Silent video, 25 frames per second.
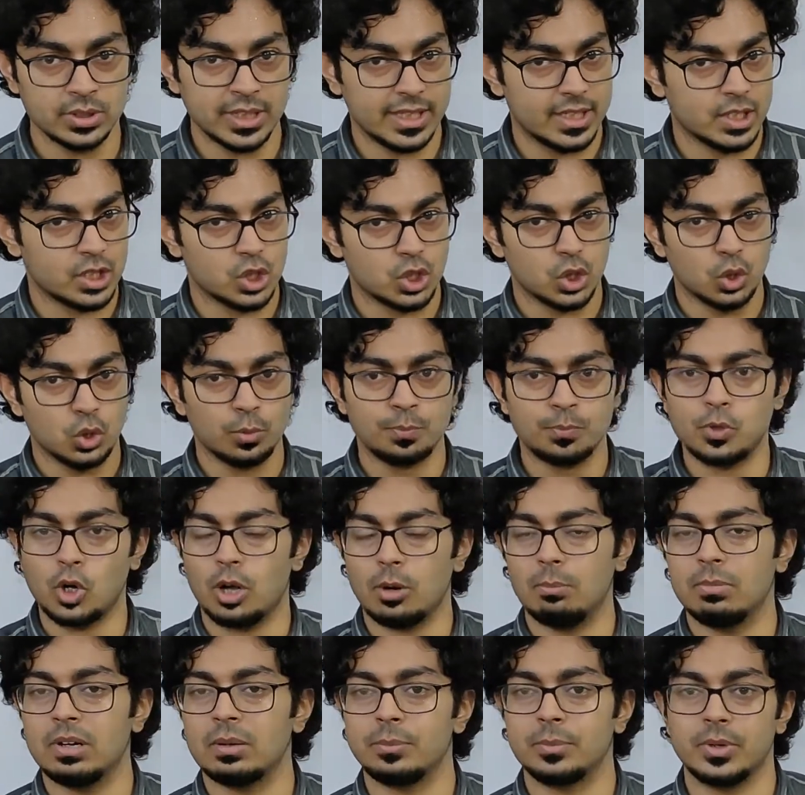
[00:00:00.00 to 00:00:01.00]
there is no
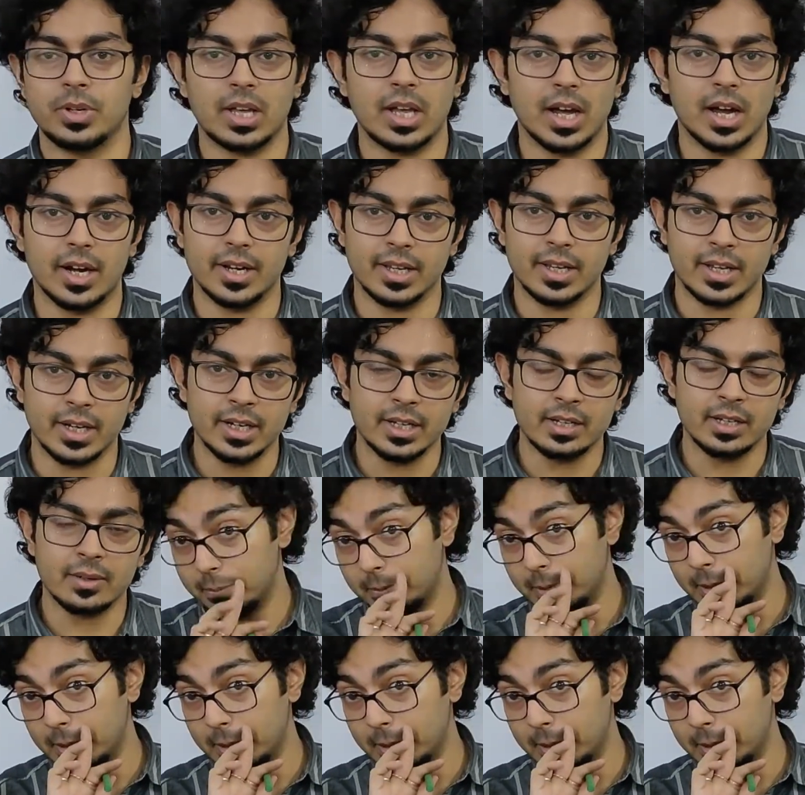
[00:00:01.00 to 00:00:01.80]
problem regarding it.